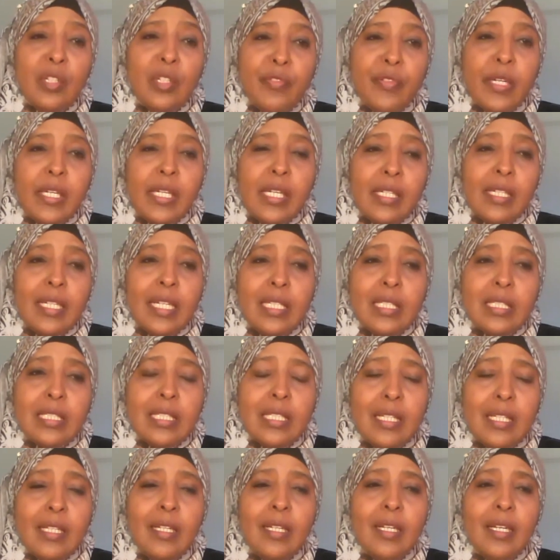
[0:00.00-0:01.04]
of
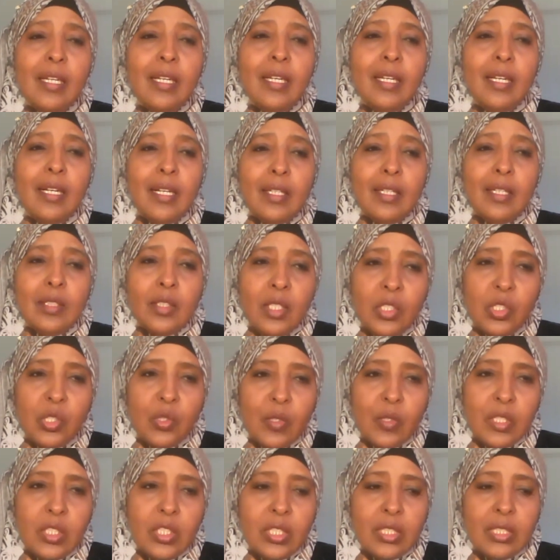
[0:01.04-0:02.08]
recognizing this
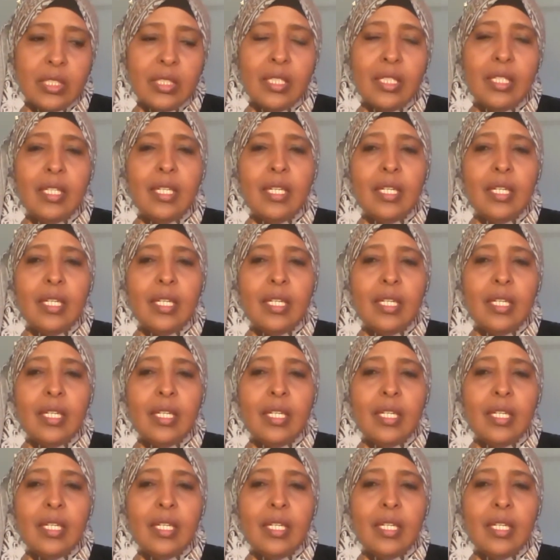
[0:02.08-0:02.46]
region,